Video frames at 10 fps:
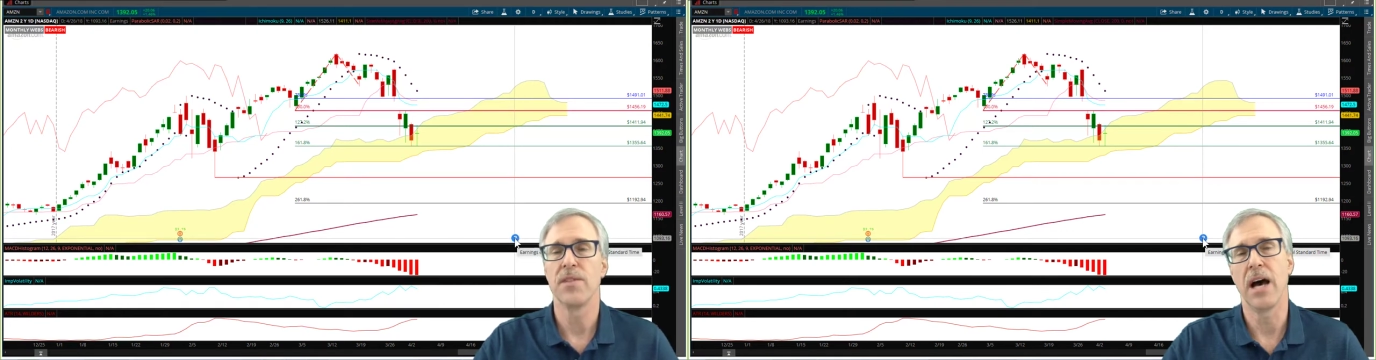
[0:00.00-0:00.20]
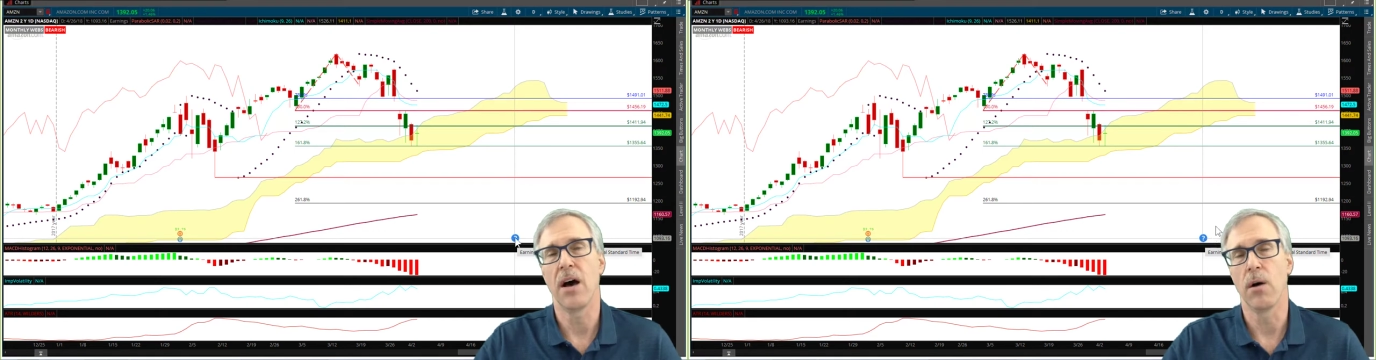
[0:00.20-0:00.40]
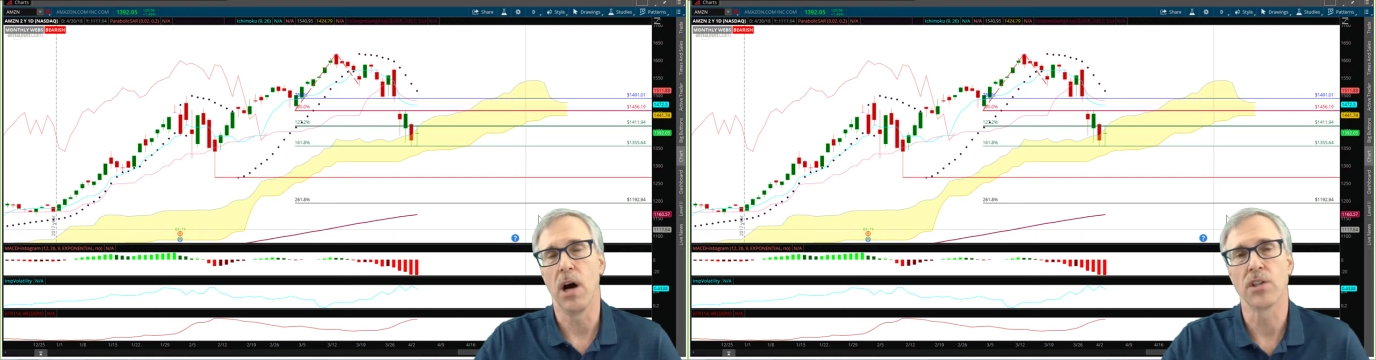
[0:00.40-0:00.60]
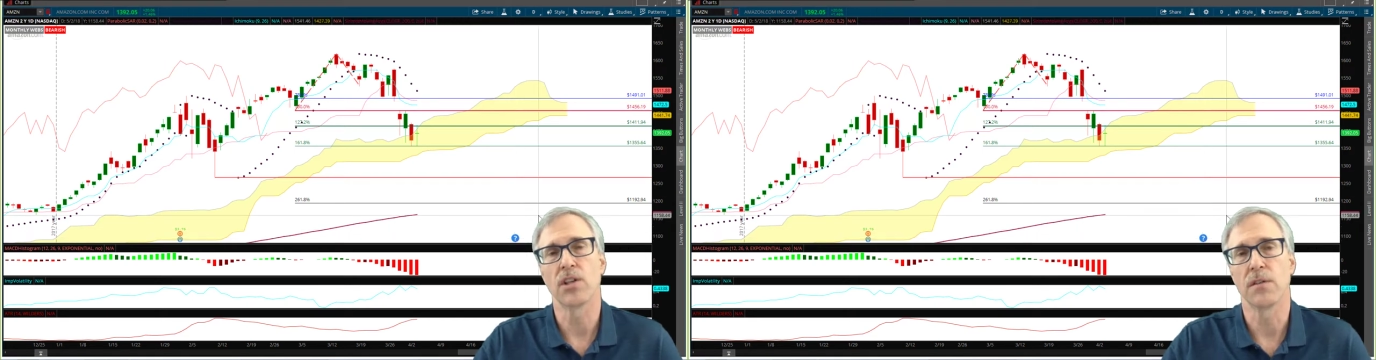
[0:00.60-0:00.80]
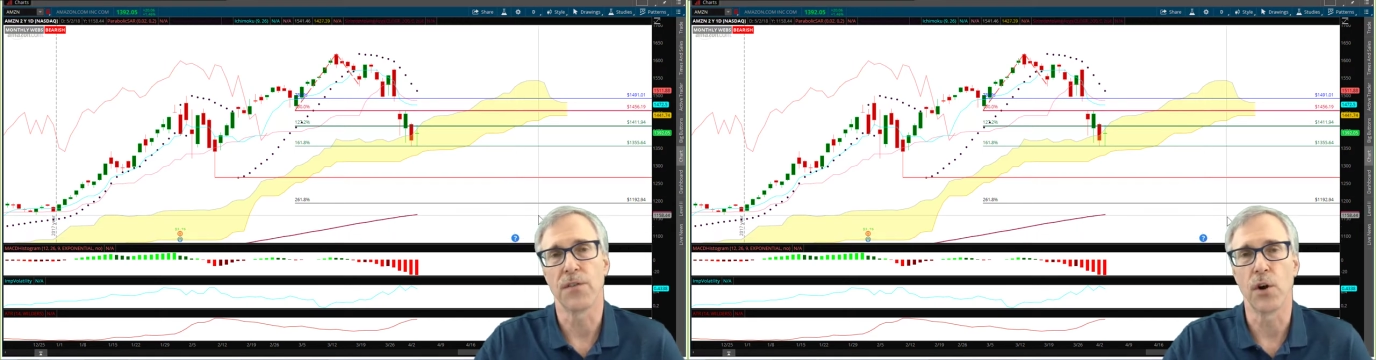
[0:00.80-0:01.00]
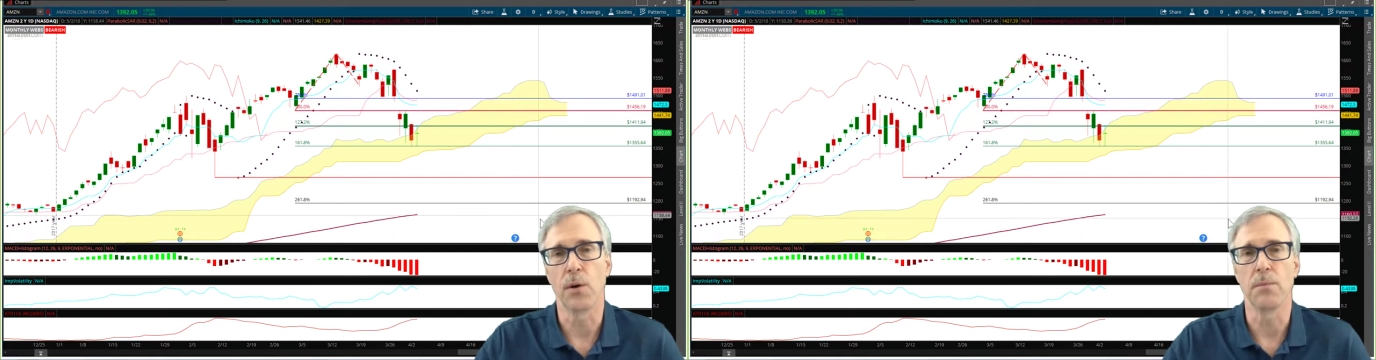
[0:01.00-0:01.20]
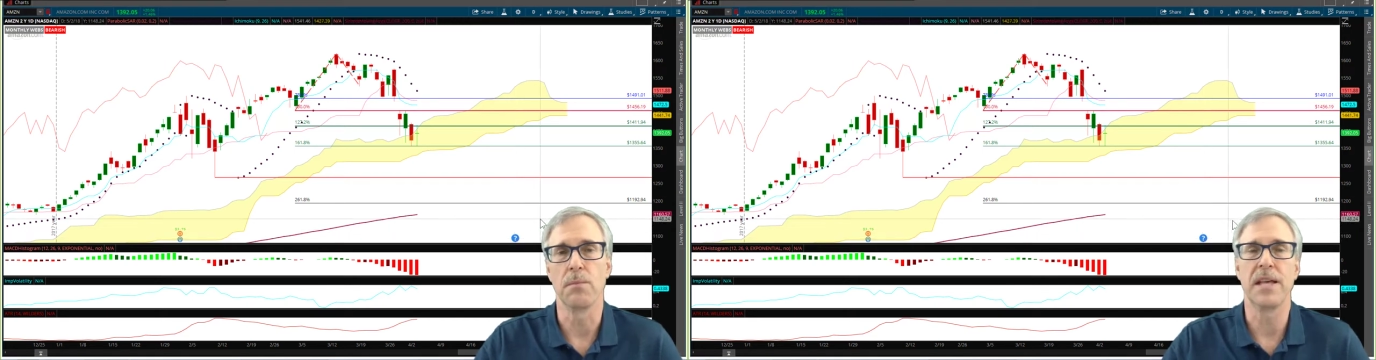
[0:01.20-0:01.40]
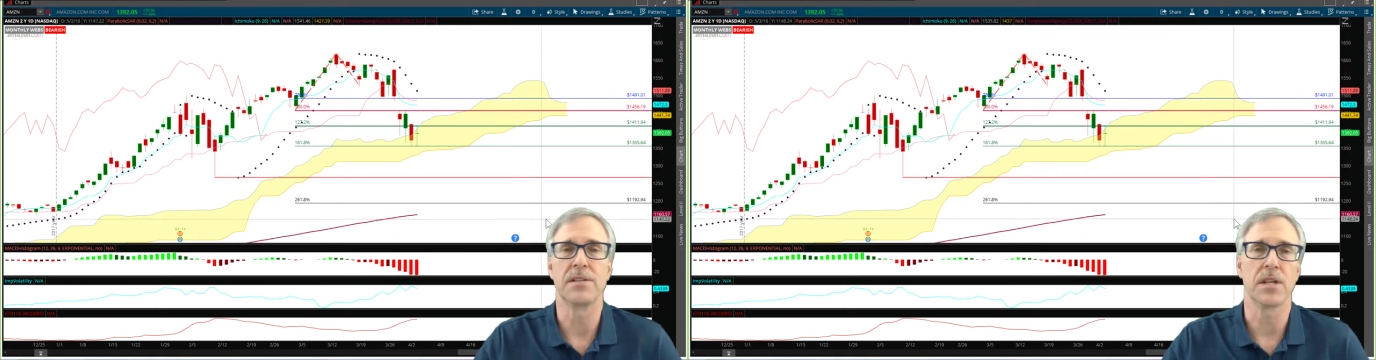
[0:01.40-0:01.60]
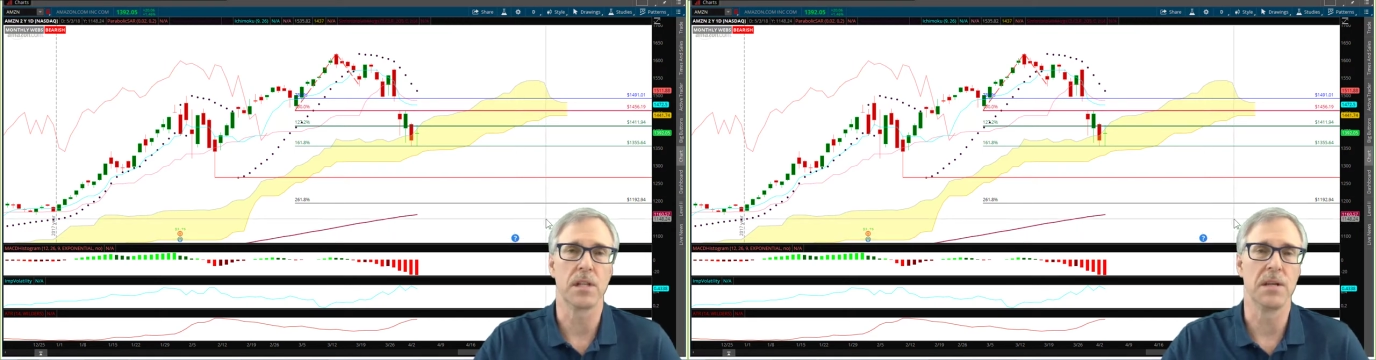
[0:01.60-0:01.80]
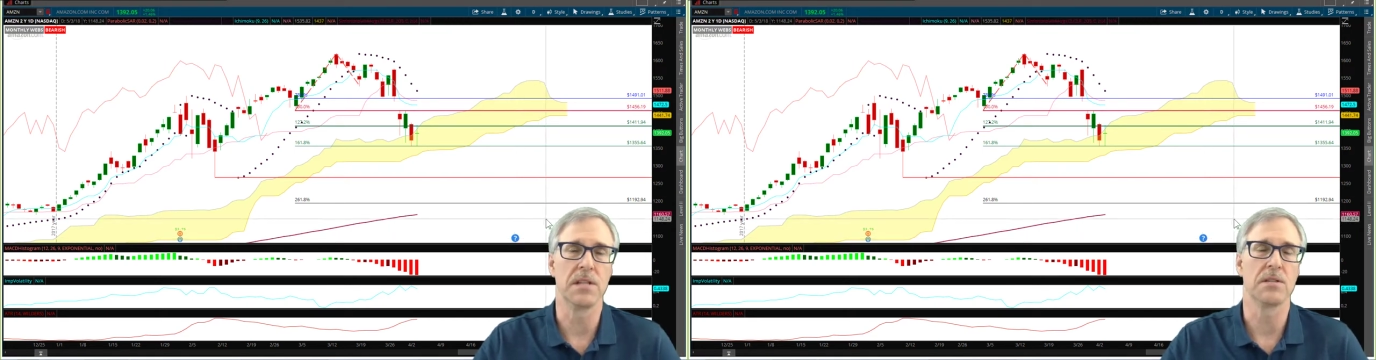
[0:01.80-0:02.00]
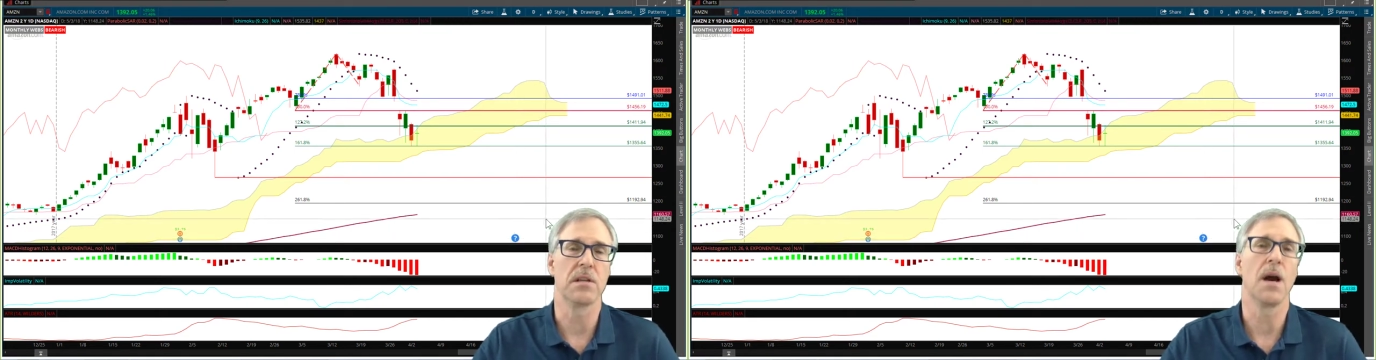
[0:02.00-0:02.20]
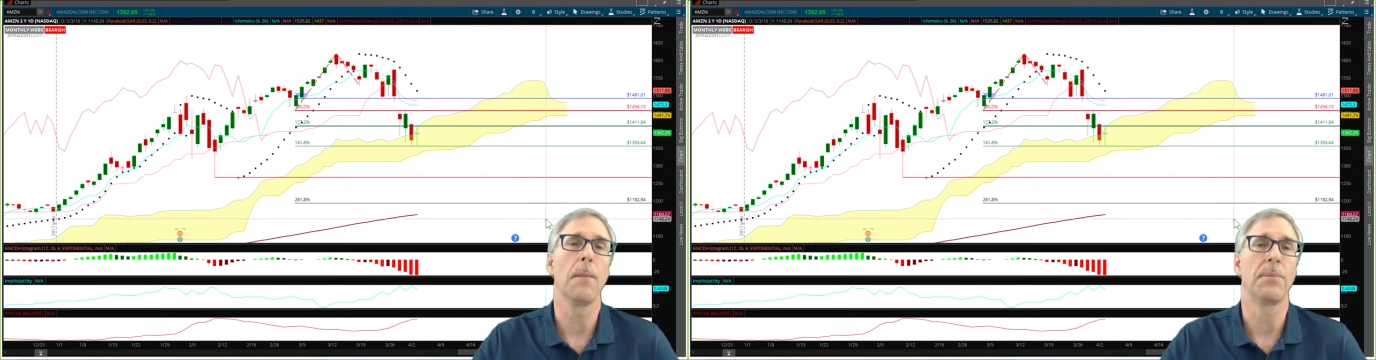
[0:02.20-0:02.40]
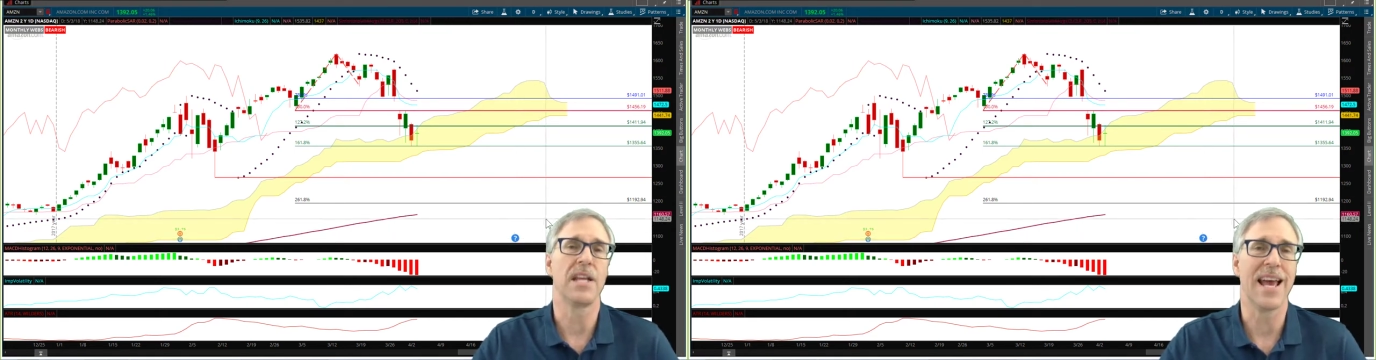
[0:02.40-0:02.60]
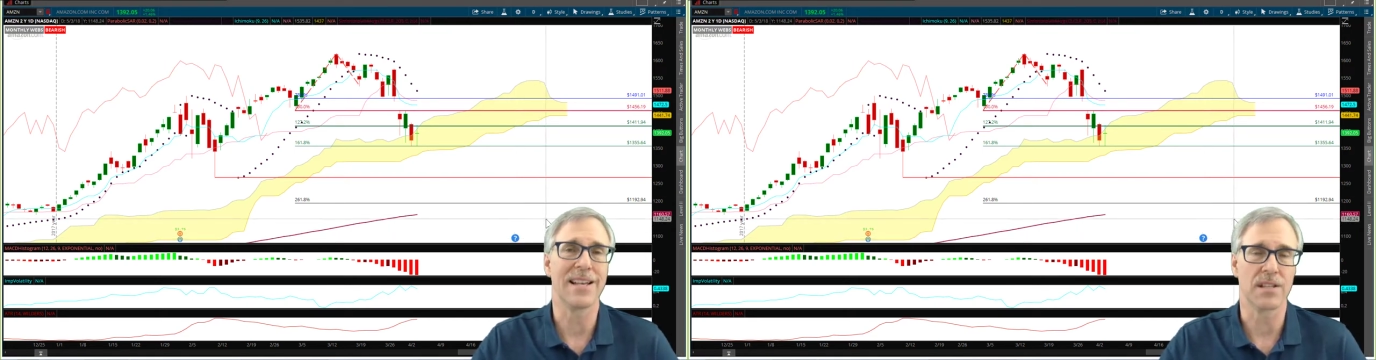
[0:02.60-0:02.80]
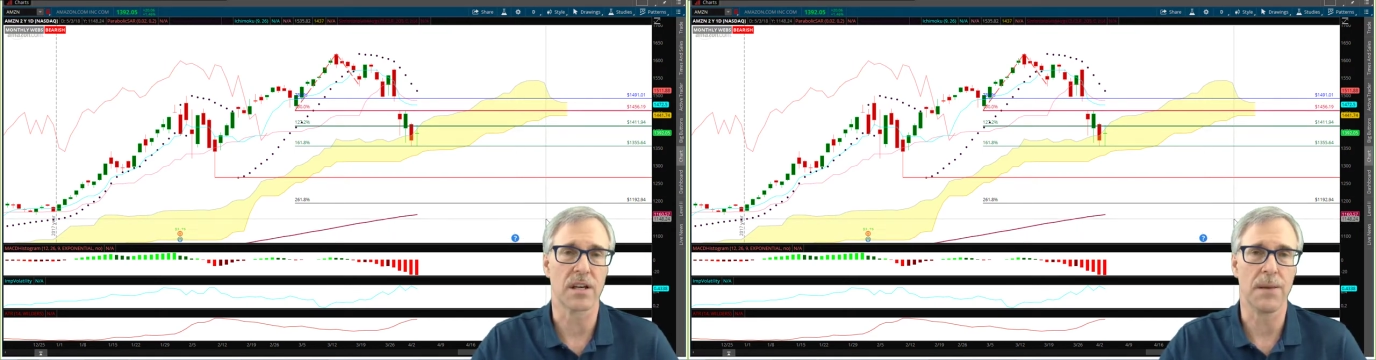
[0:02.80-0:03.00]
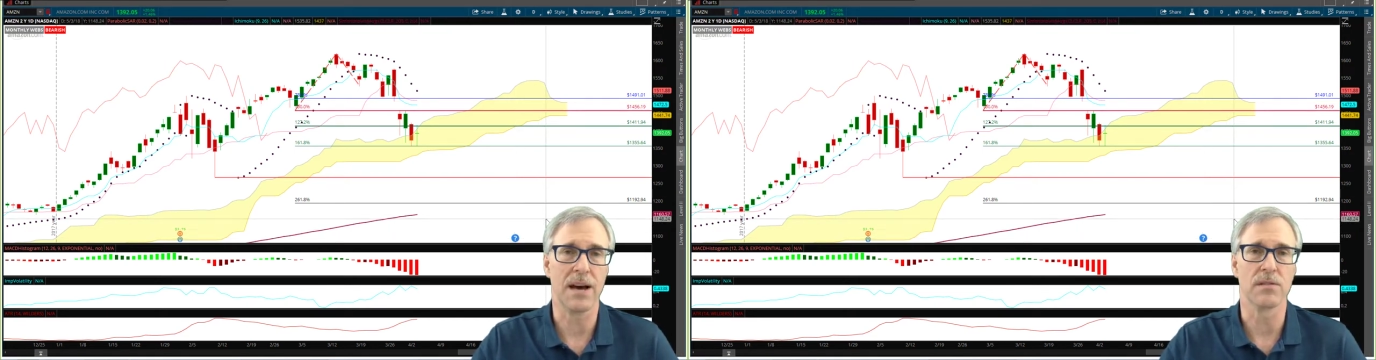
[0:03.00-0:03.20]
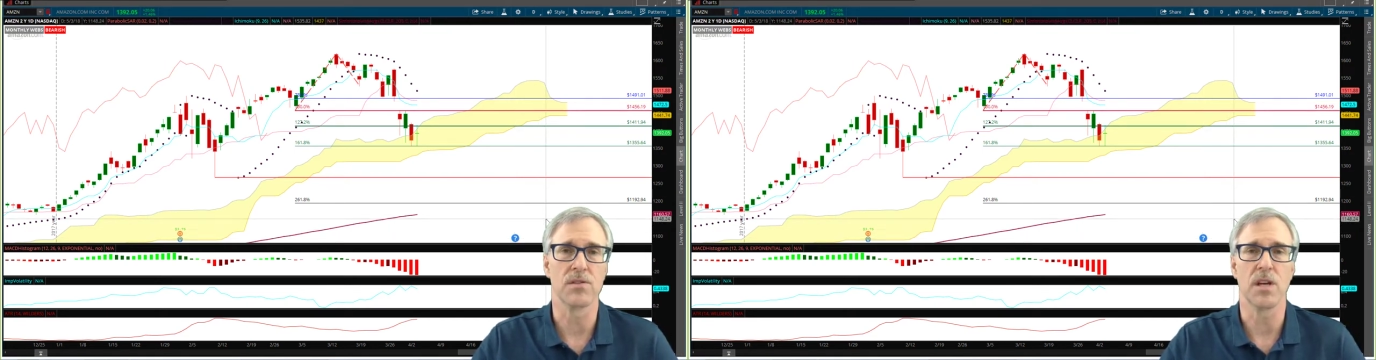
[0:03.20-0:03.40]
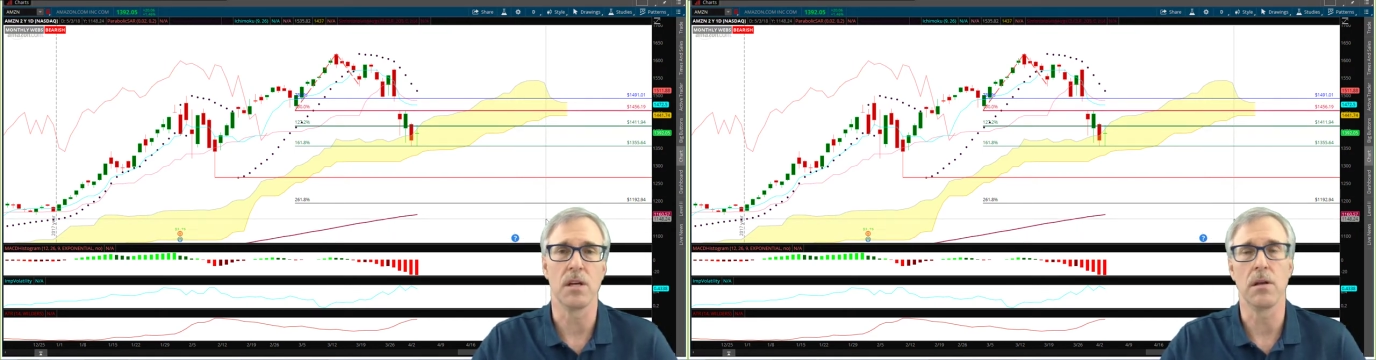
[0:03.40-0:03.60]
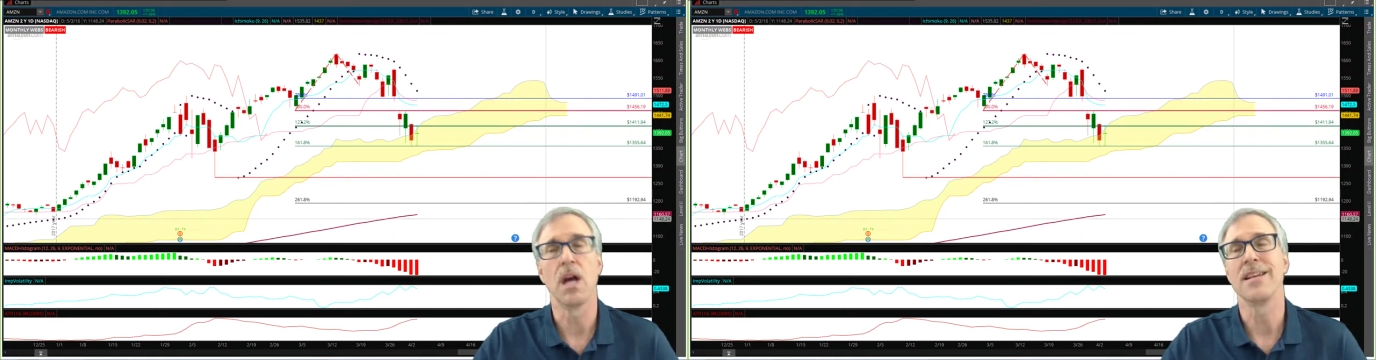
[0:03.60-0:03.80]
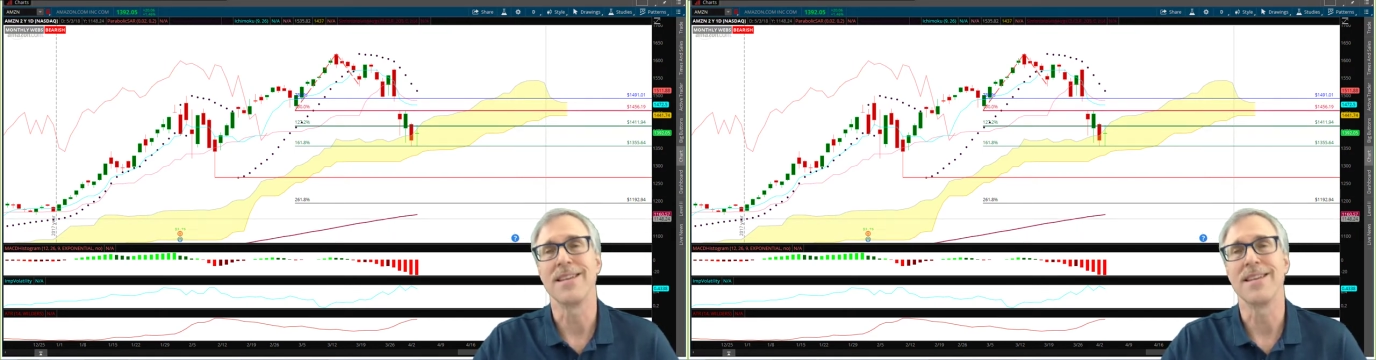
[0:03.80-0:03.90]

Now, unconfirmed basically means the company hasn't come out and said,